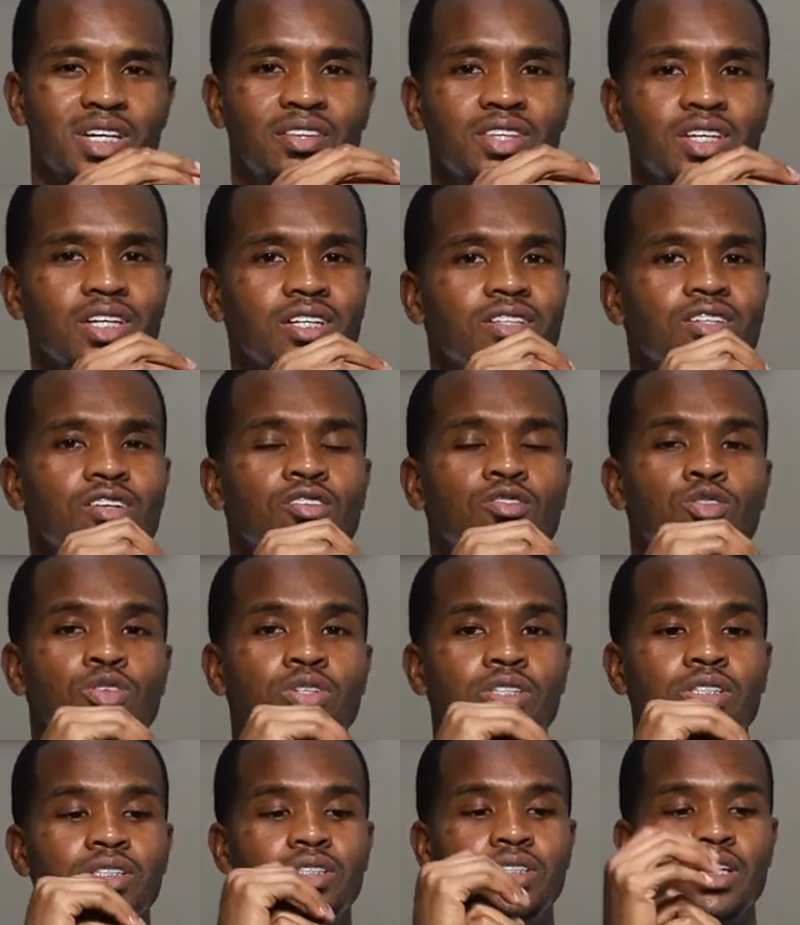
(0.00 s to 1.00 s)
I think they're
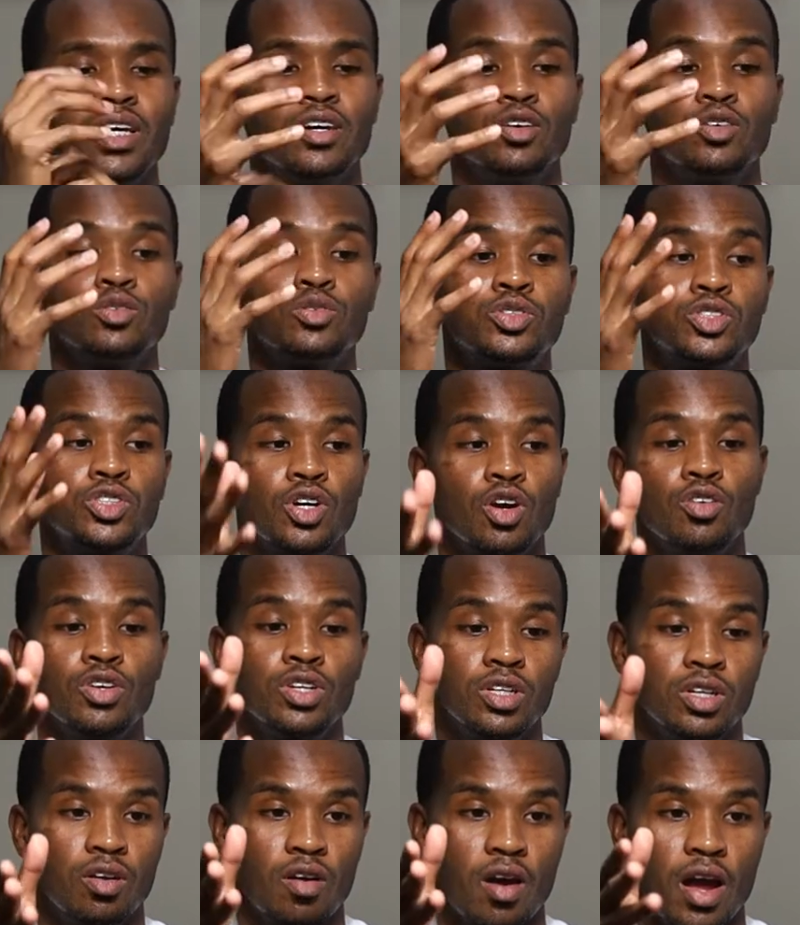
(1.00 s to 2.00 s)
on sale,
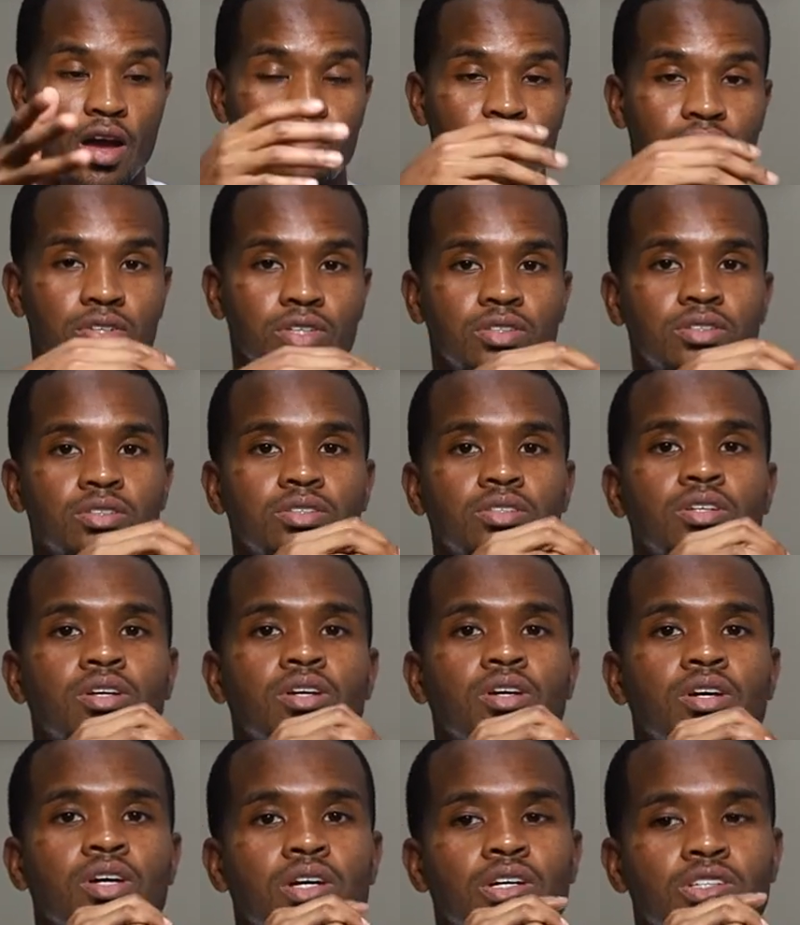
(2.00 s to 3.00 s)
certain graphics
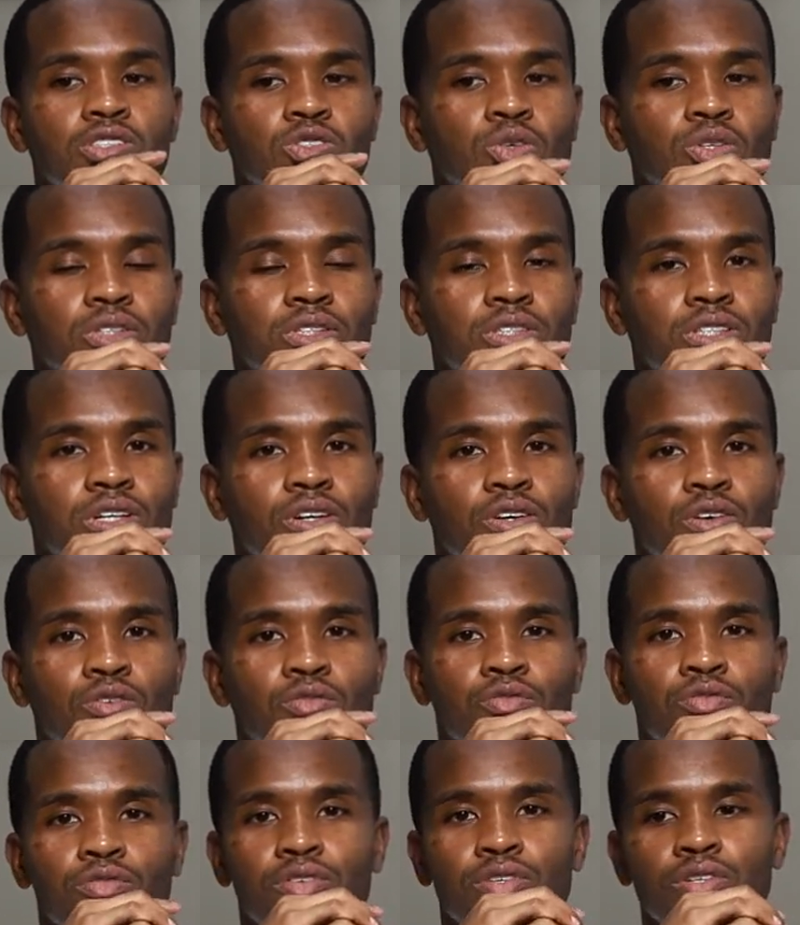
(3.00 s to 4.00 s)
is on sale
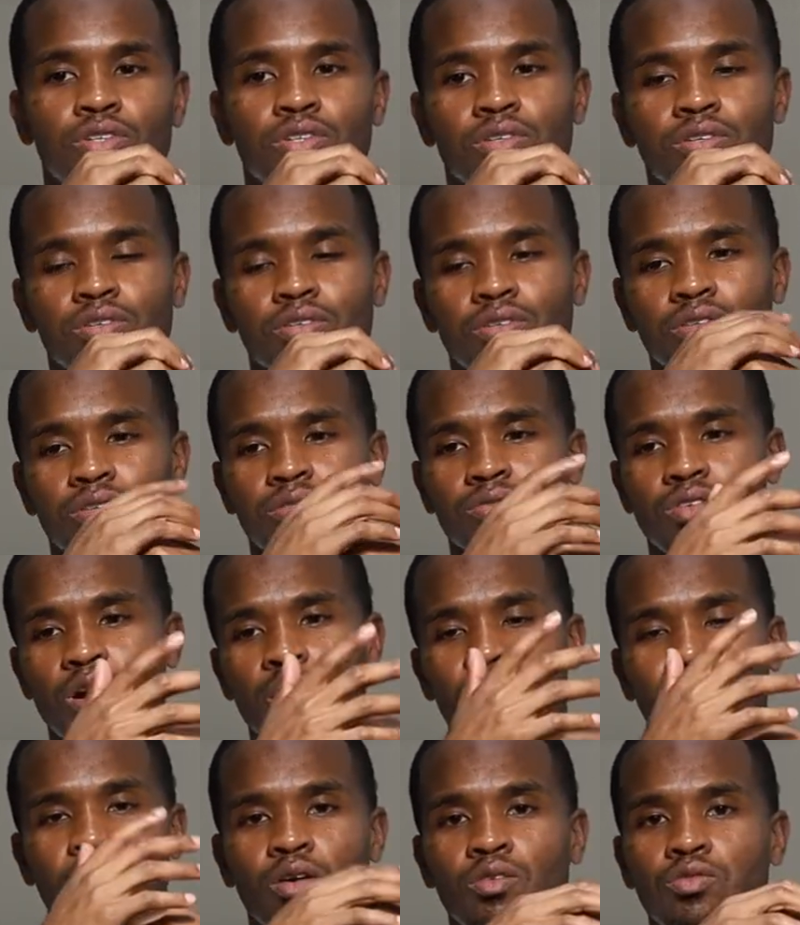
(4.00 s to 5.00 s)
for
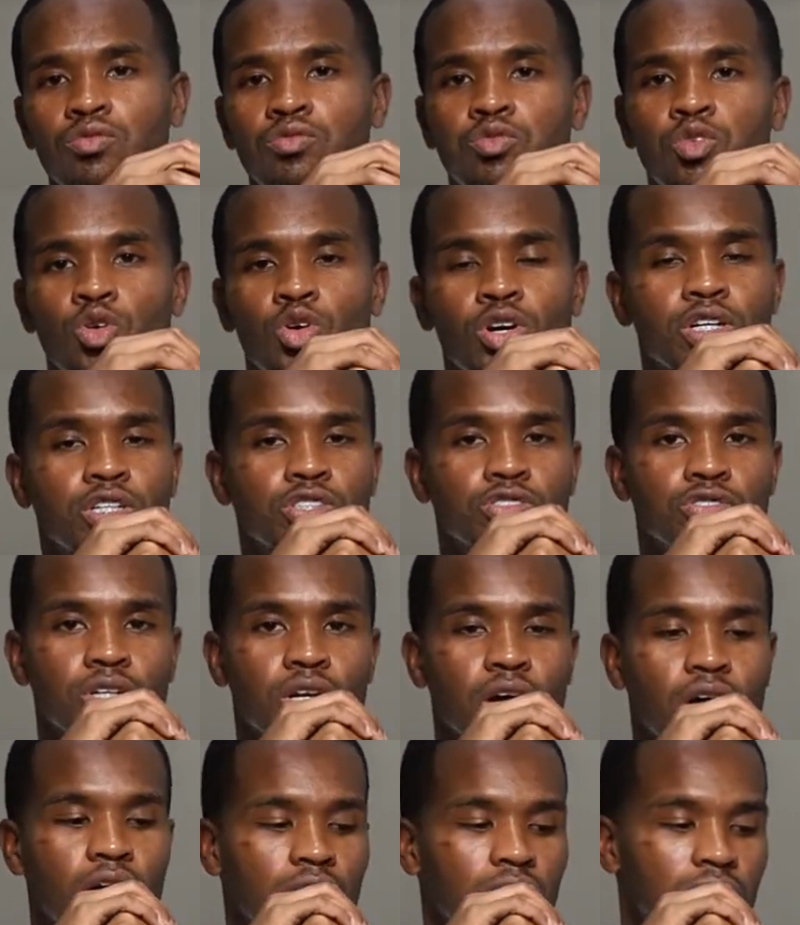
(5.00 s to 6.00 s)
around about
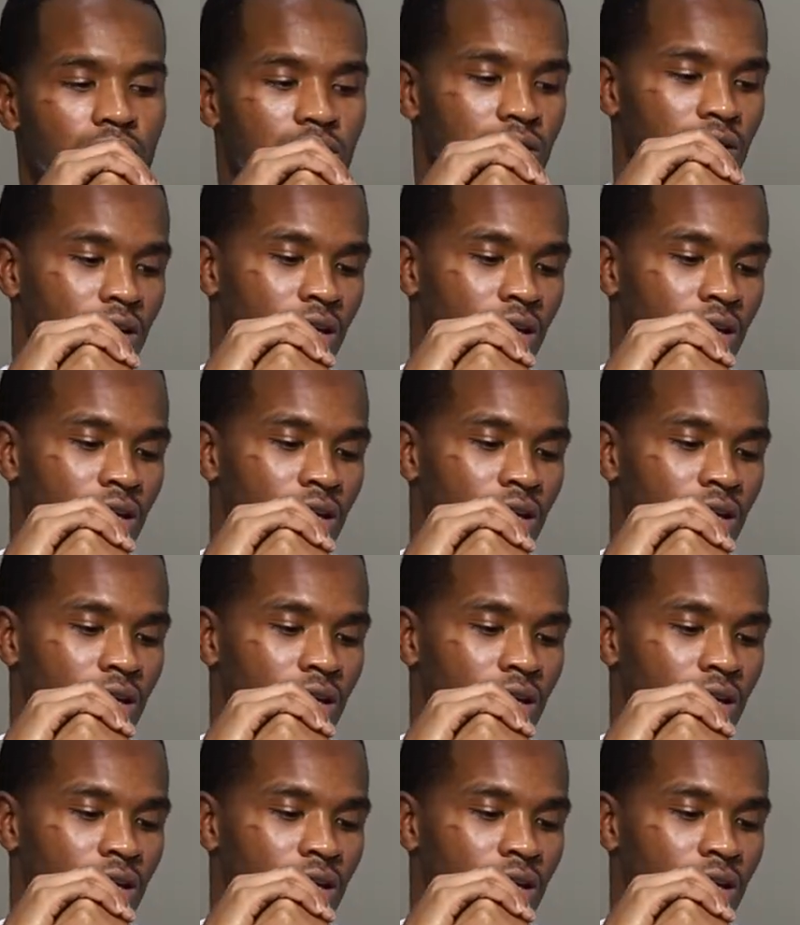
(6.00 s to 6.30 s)
$400.